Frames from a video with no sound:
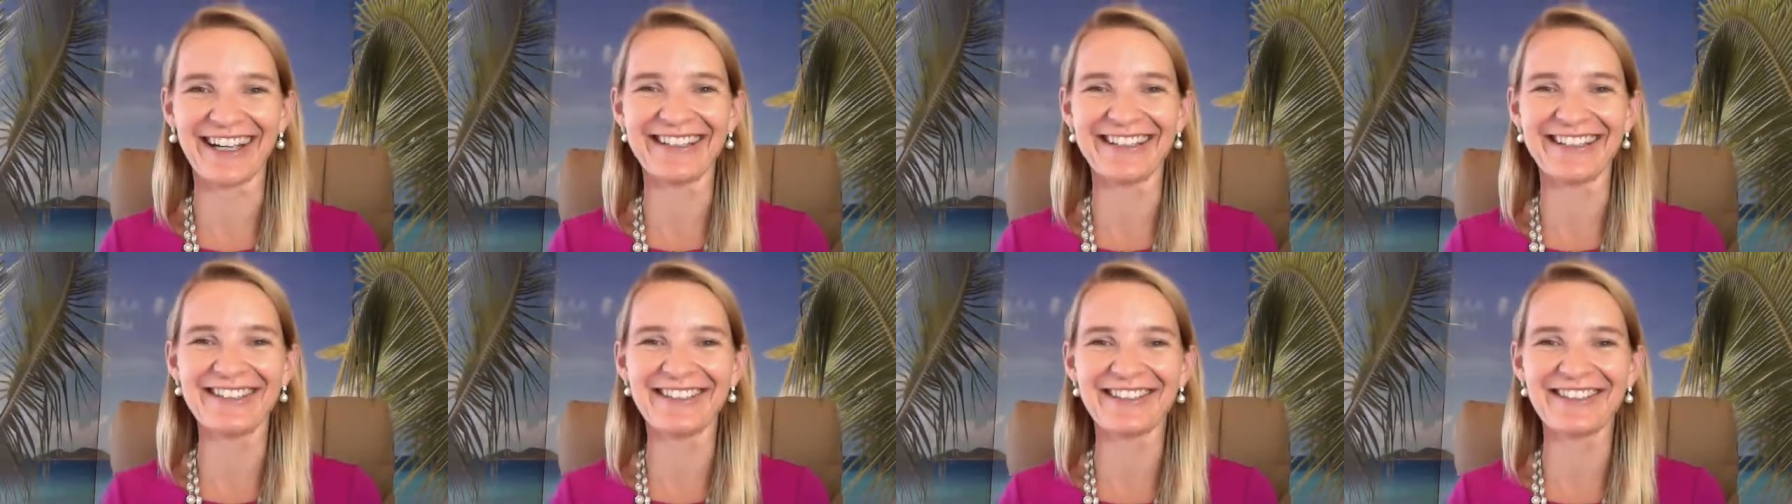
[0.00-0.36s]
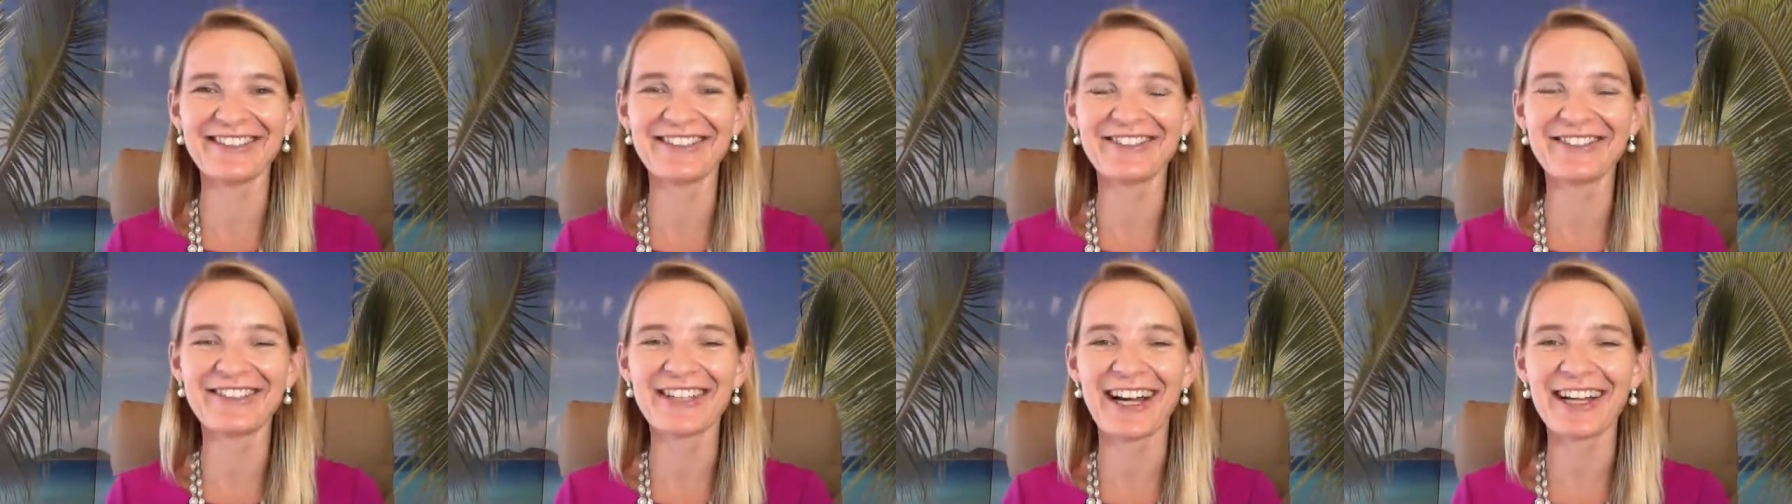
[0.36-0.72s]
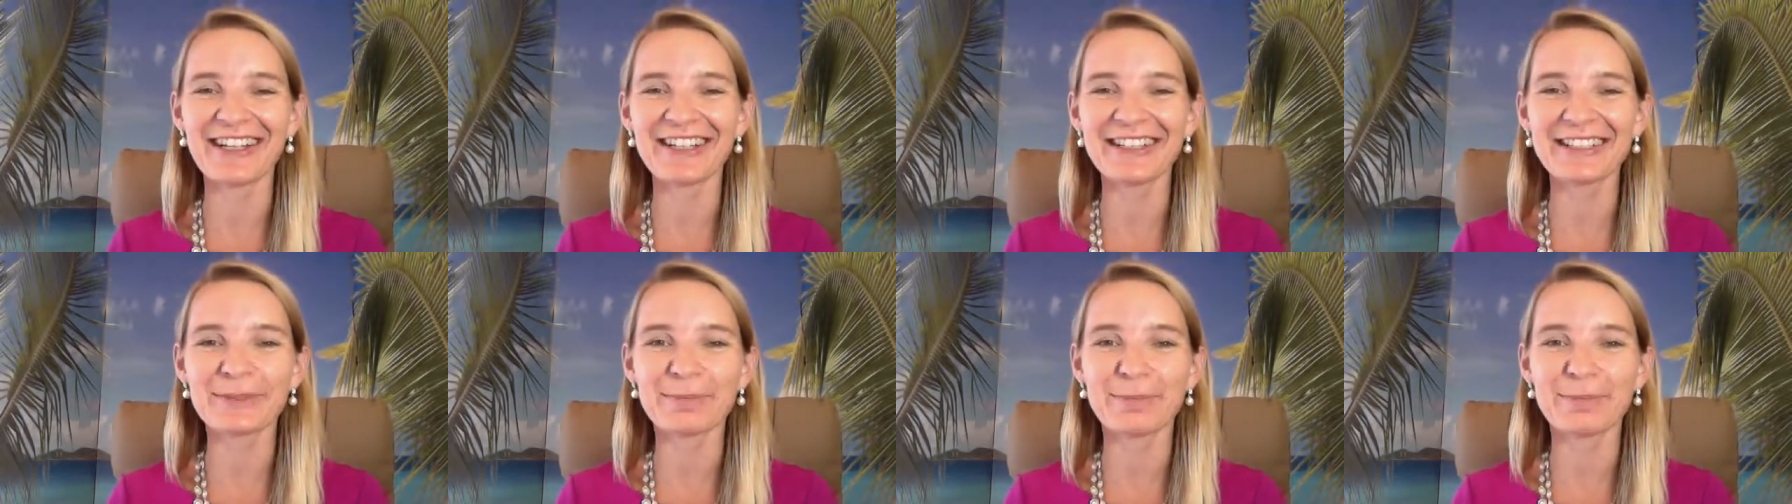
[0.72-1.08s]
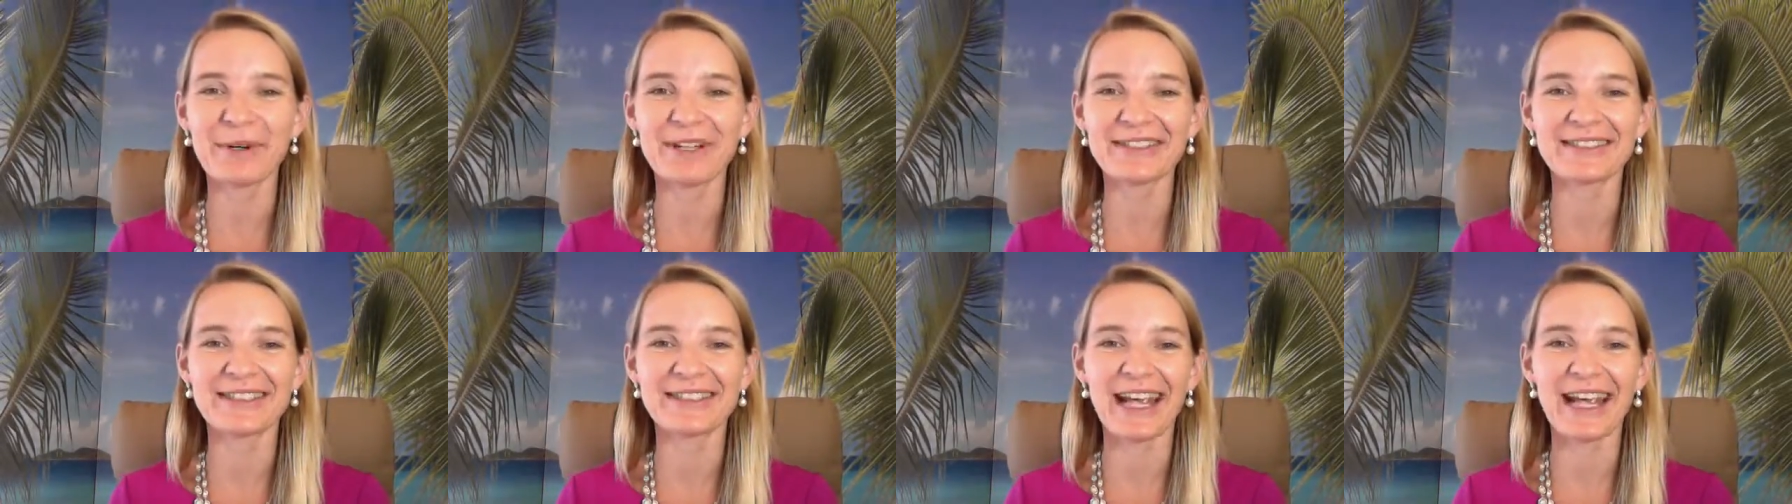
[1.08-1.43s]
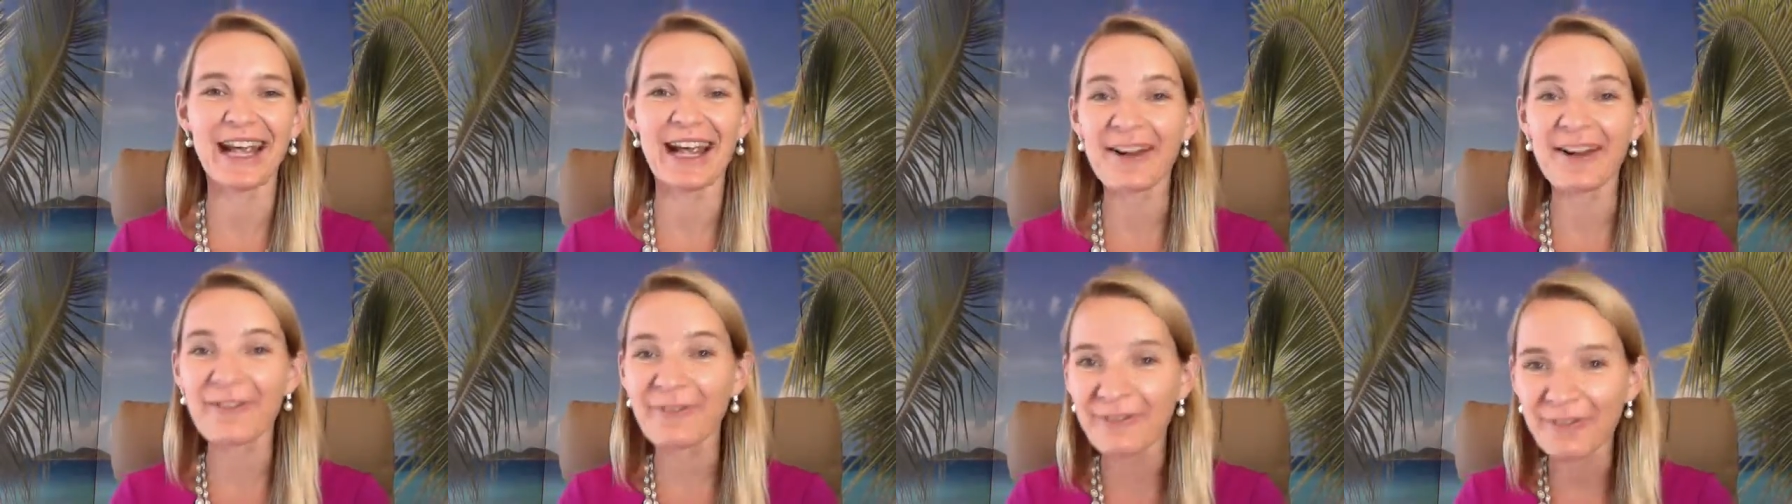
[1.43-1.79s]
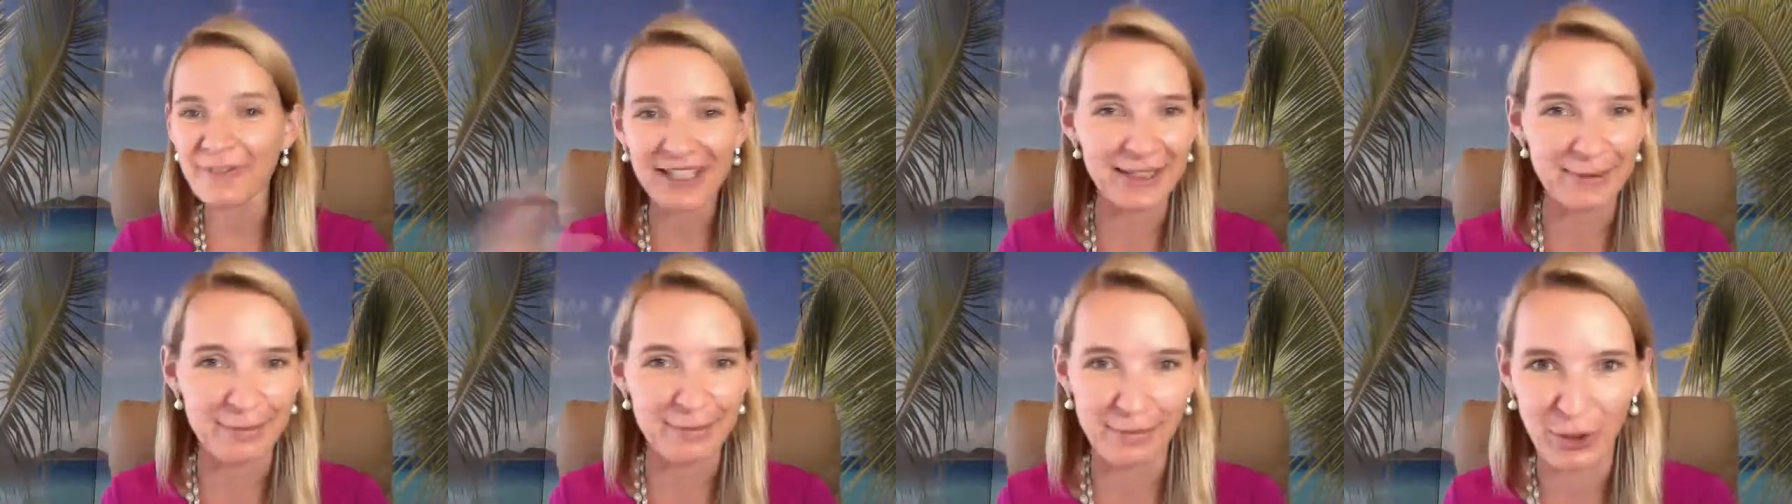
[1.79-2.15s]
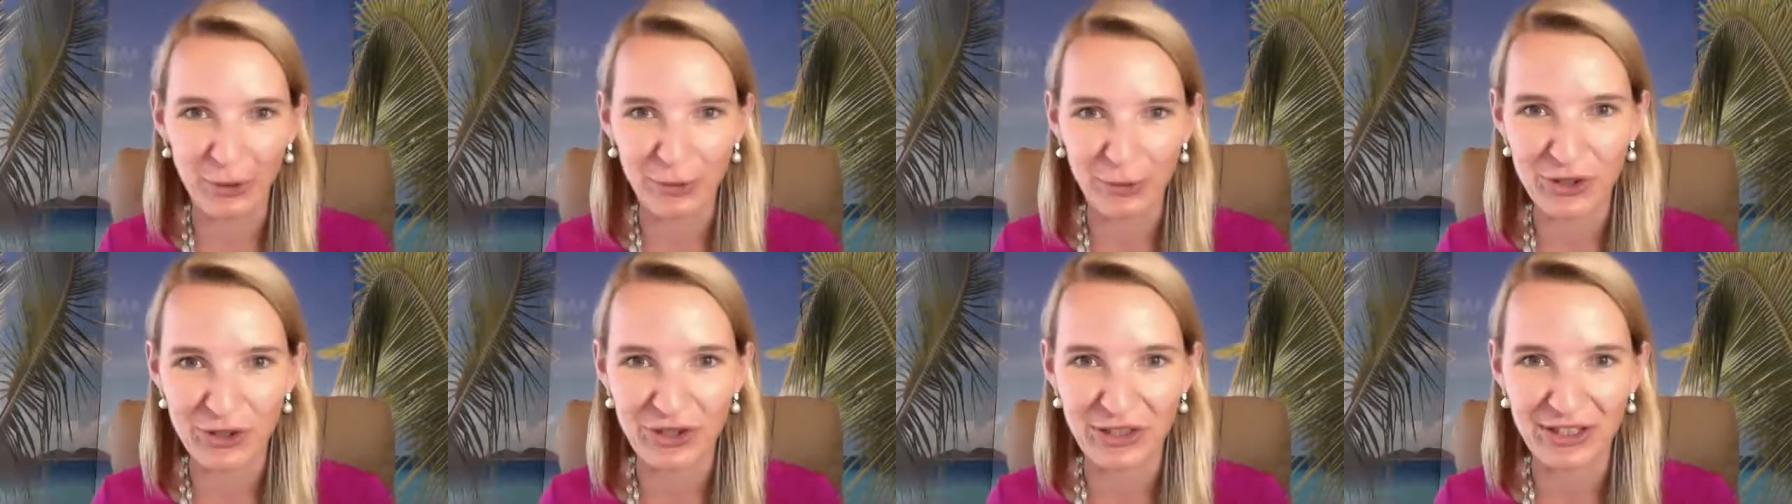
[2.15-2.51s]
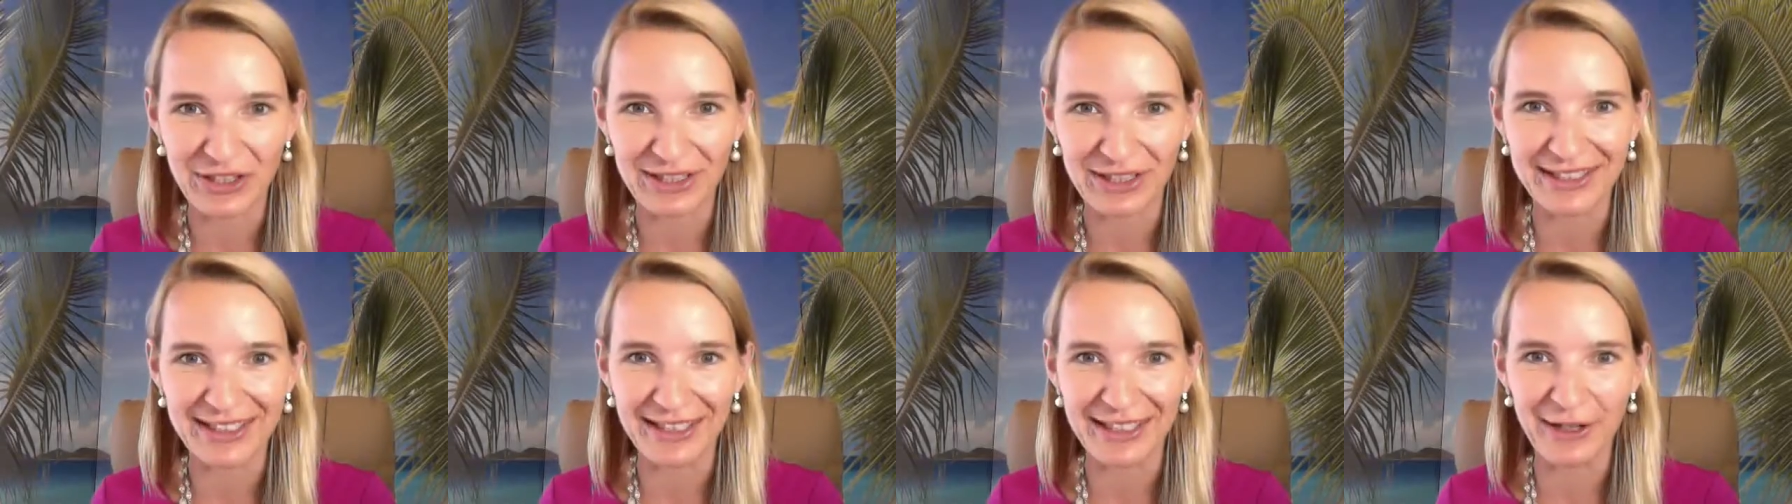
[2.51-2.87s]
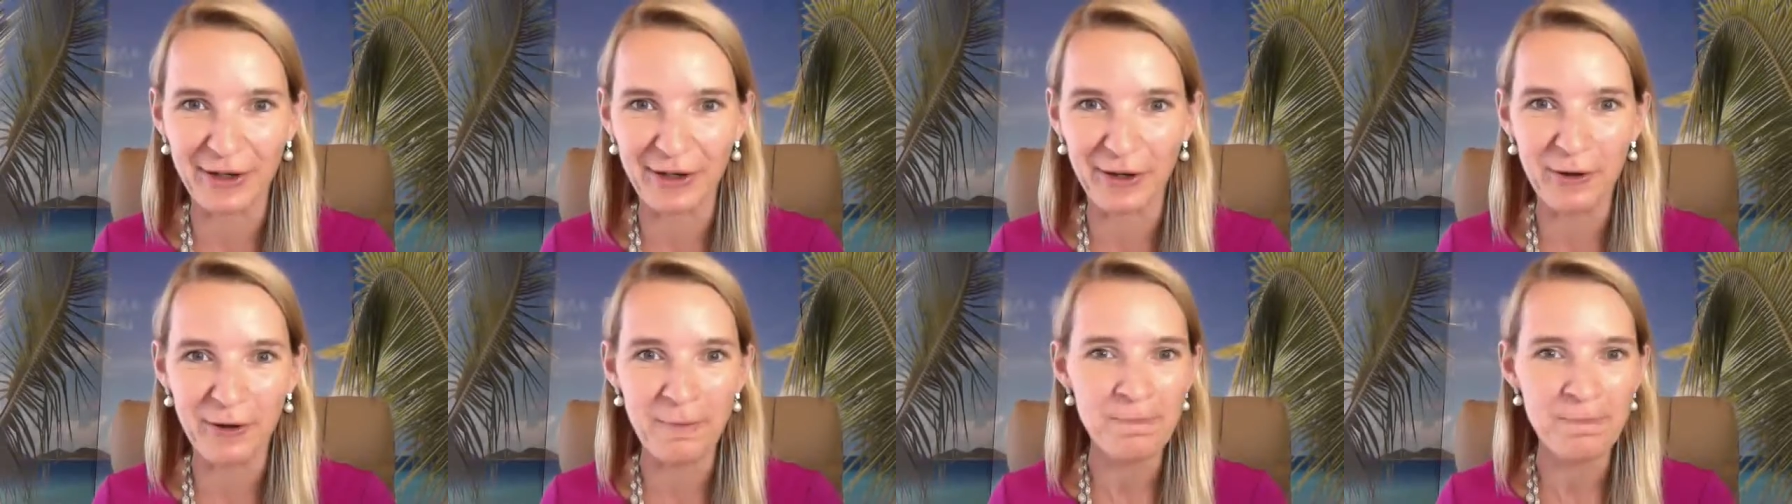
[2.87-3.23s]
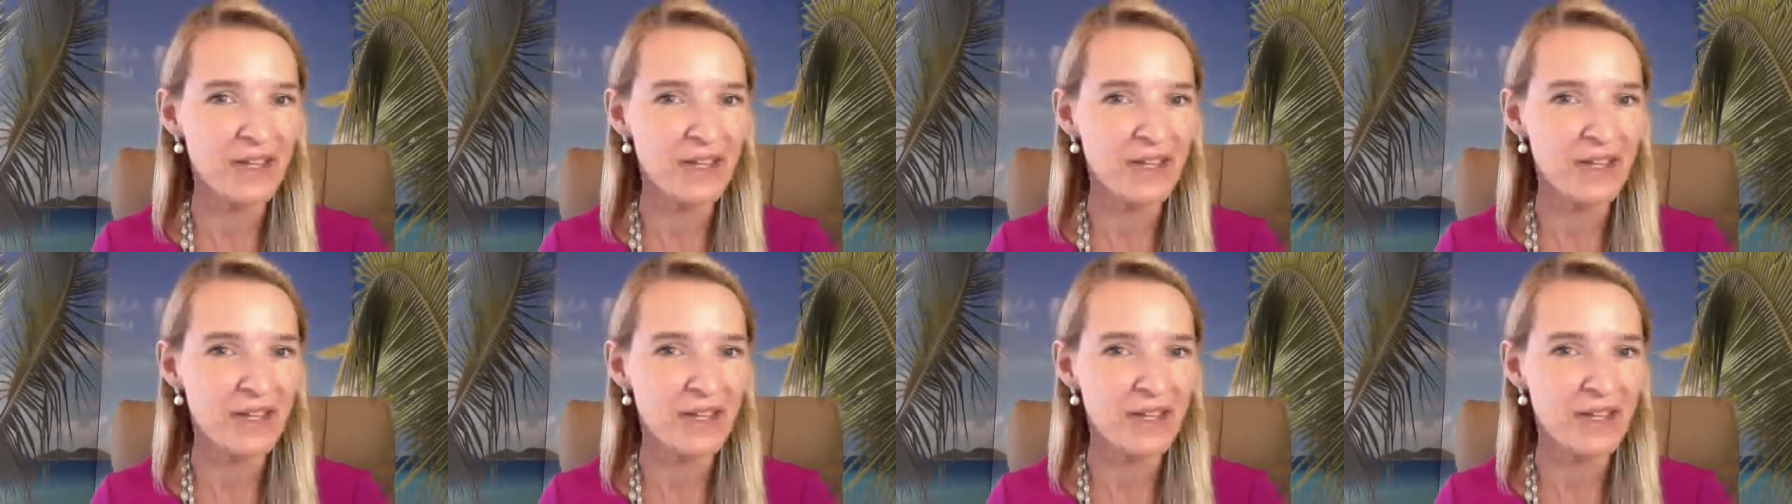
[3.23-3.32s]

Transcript: You know, you got to express every emotion, you know,